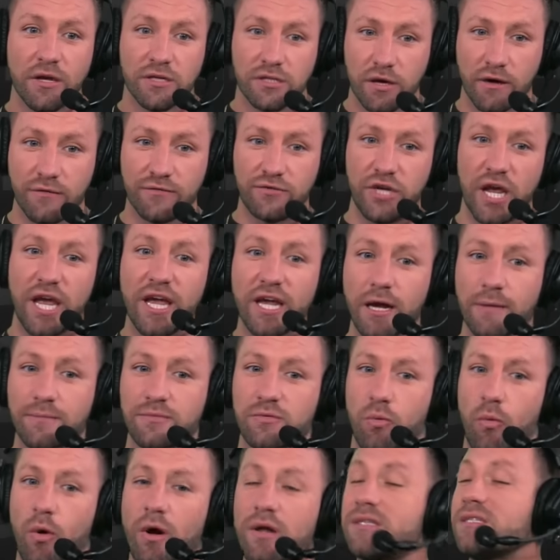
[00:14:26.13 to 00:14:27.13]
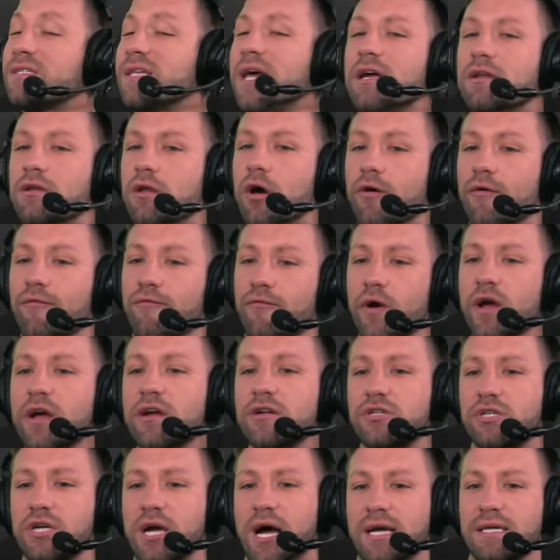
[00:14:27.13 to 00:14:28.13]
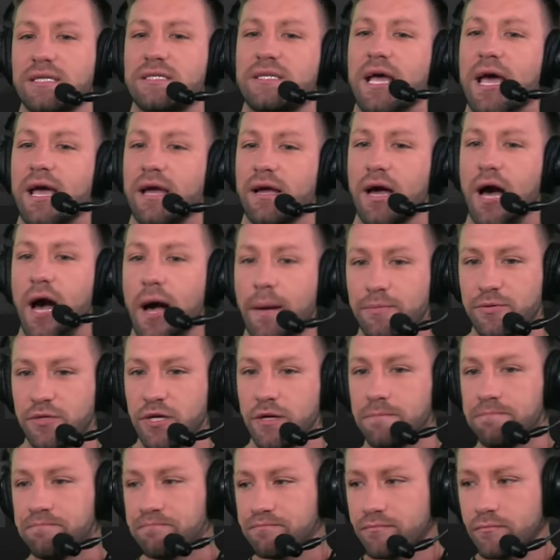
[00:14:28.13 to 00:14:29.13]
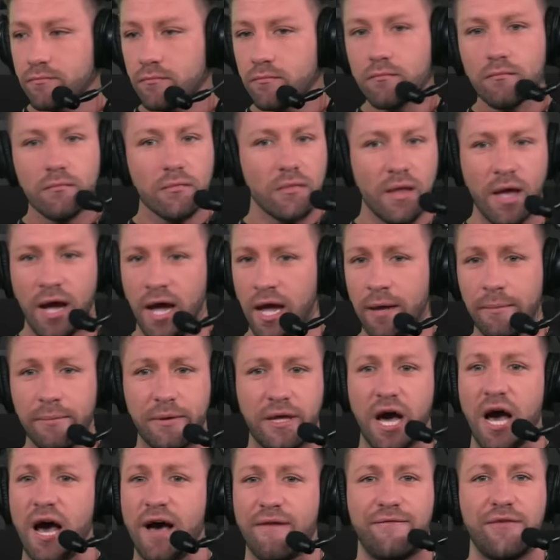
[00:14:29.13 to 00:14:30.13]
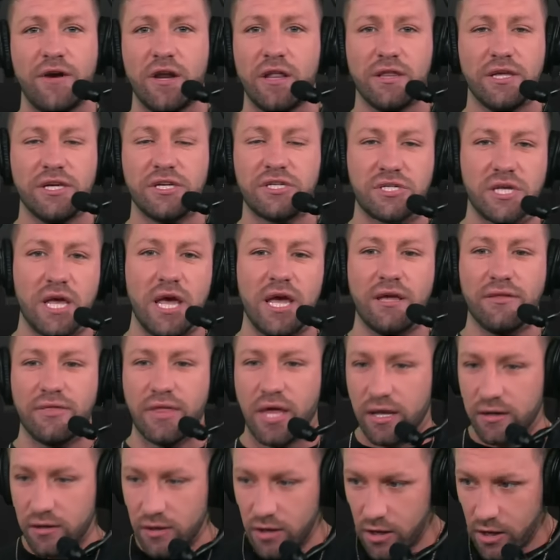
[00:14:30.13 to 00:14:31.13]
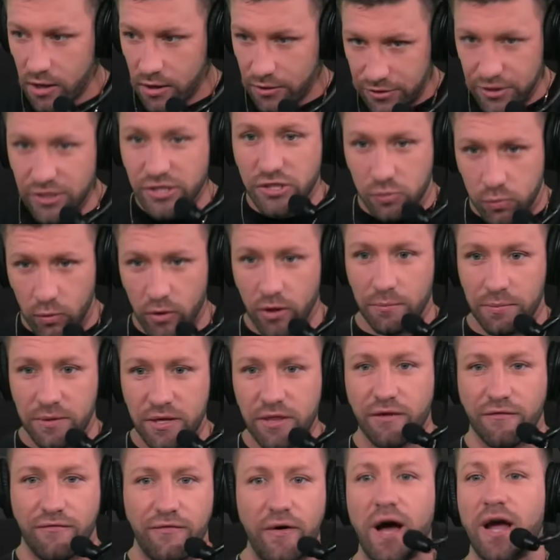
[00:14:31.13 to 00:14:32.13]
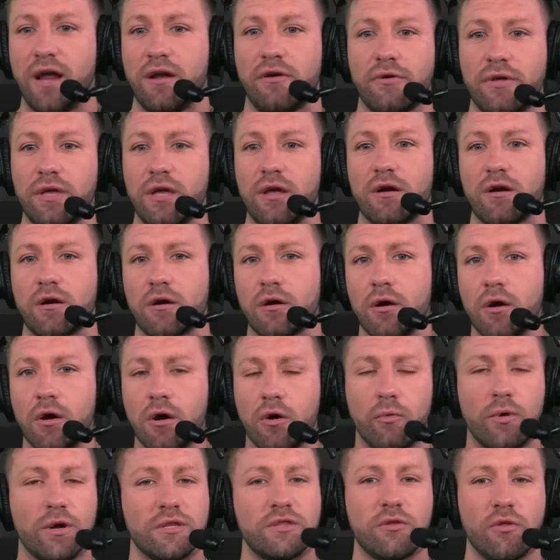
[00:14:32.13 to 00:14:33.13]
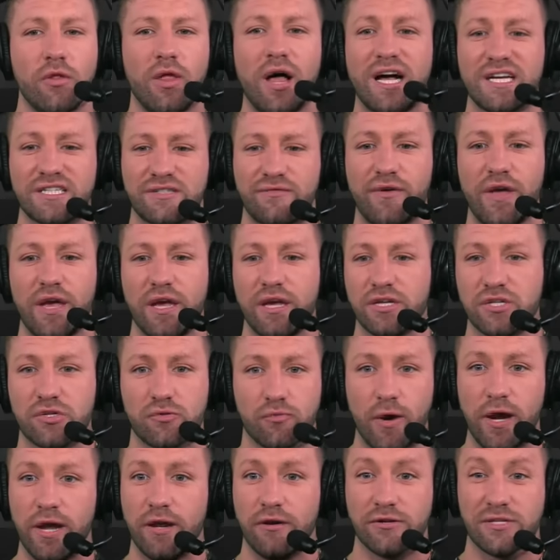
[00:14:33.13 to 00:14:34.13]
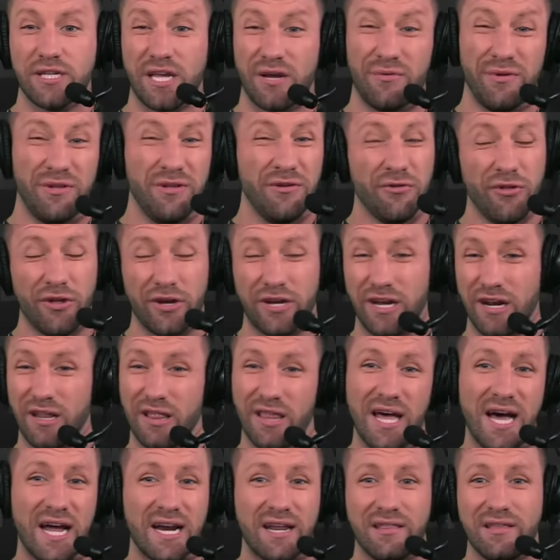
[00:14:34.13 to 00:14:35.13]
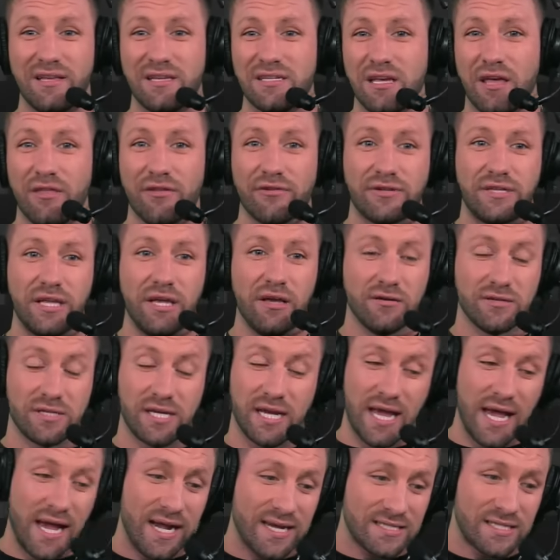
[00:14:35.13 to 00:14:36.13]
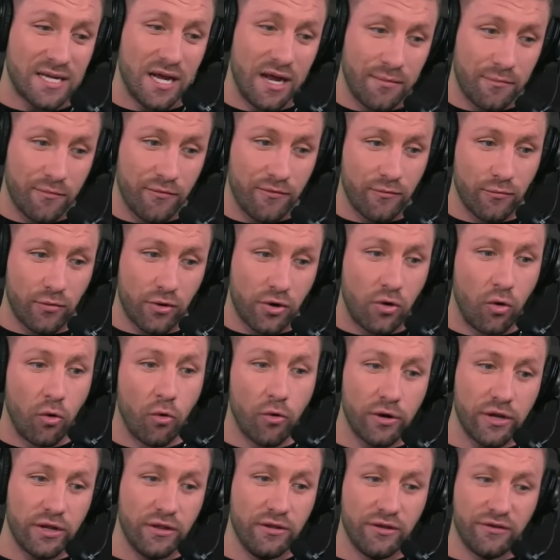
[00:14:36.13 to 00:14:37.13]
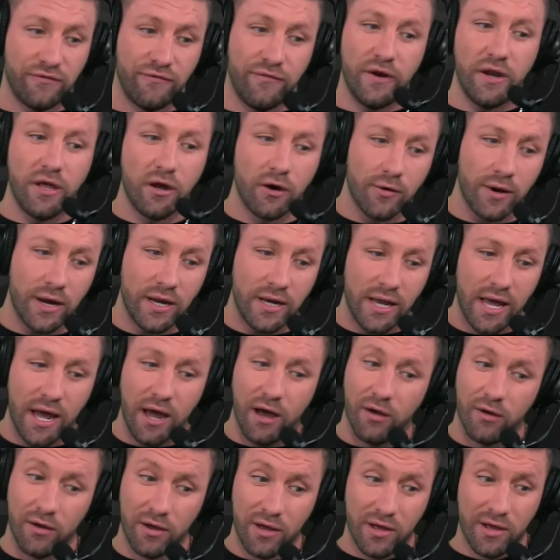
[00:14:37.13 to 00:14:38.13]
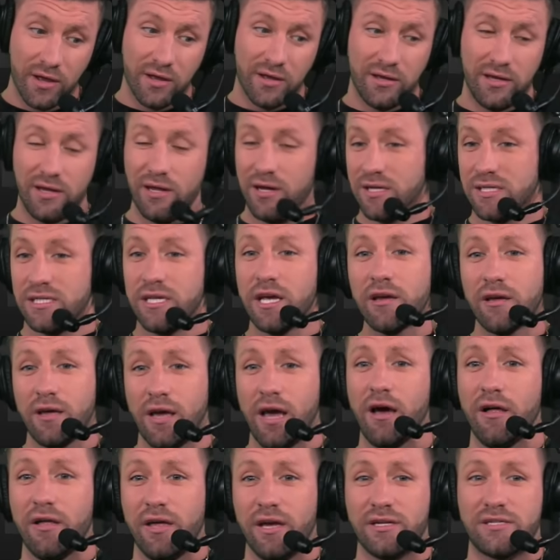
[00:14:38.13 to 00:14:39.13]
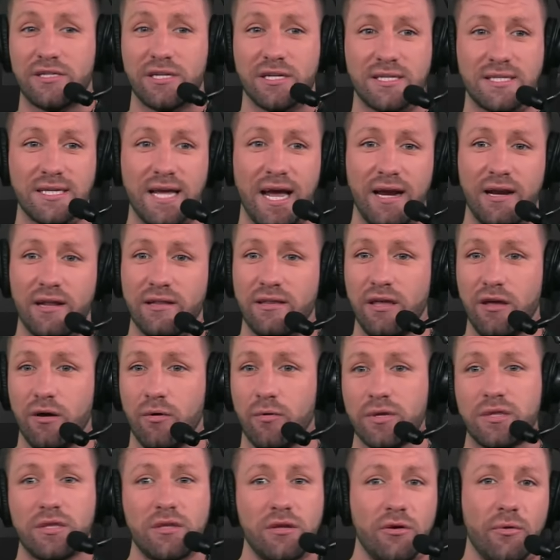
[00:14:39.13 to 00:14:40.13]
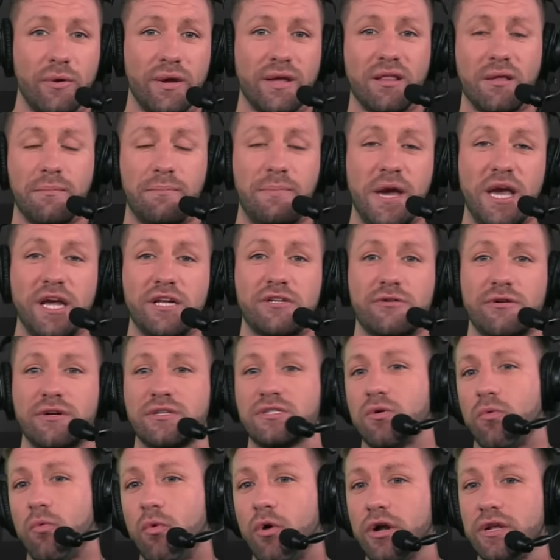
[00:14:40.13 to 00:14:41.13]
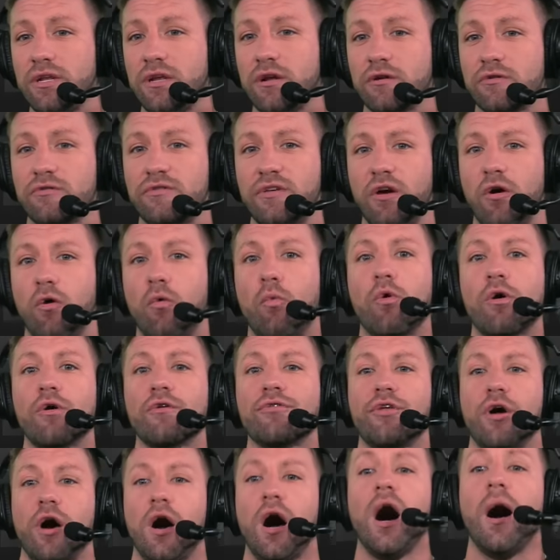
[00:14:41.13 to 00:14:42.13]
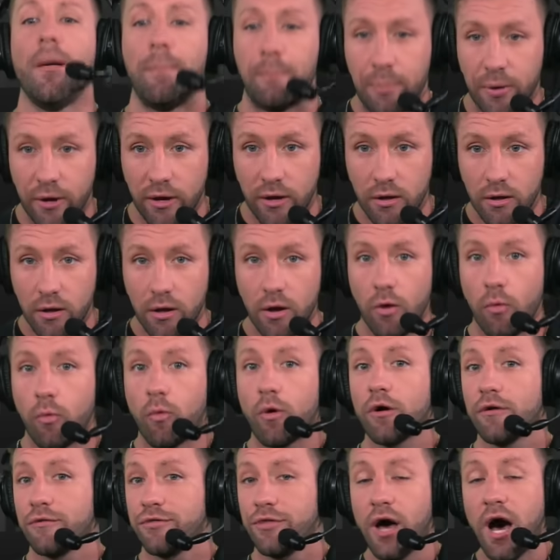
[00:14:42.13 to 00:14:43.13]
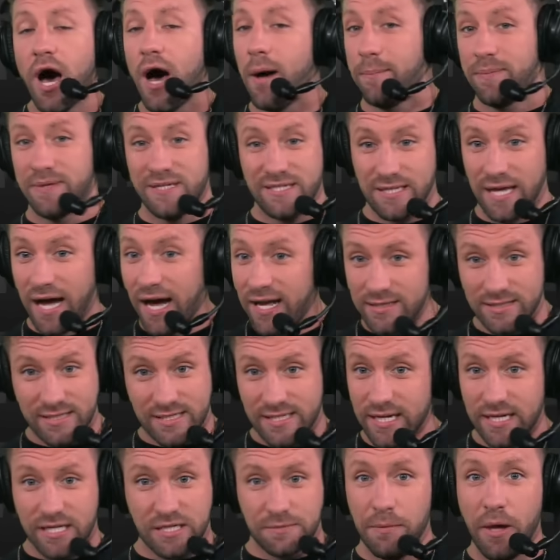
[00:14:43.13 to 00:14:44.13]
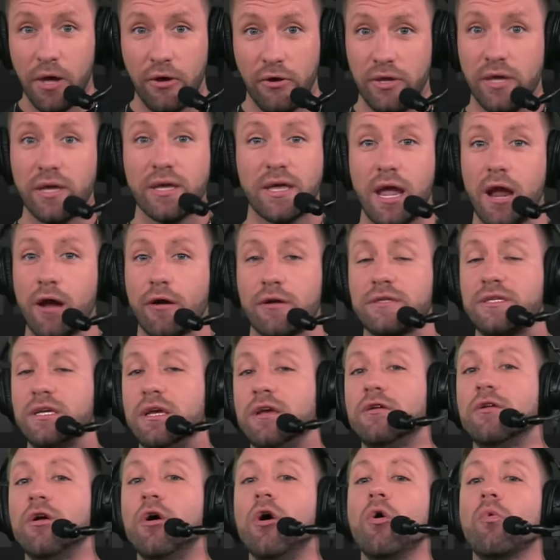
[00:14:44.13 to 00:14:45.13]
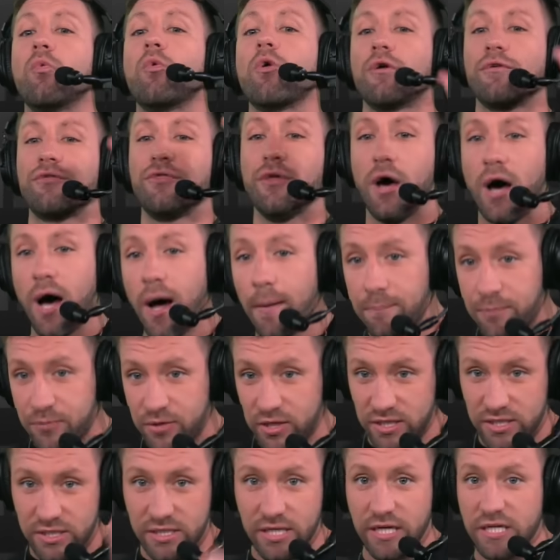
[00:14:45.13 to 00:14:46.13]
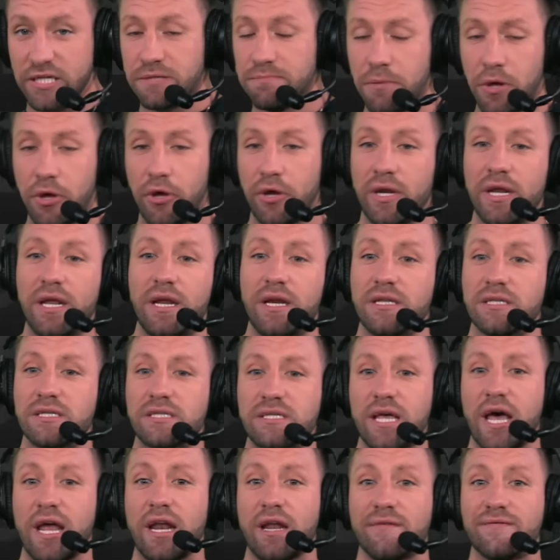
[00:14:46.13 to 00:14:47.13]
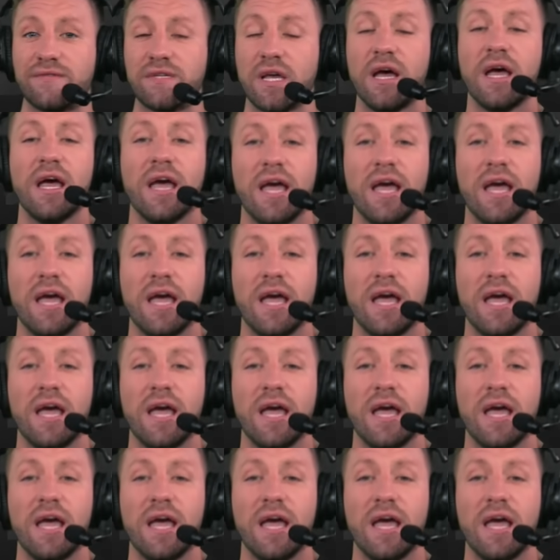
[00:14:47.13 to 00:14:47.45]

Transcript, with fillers: So if Jacobs wants that no franchise tag option, I am confidently saying that this will be the final year with the Las Vegas Raiders. Like when you look at a lot of these other deals, like as I'm recording this video right now, you know, Zeke Elliott just signed a deal with the New England Patriots, a 1-year deal worth up worth up. It's not $6 million guaranteed, worth up to $6 million in incentives.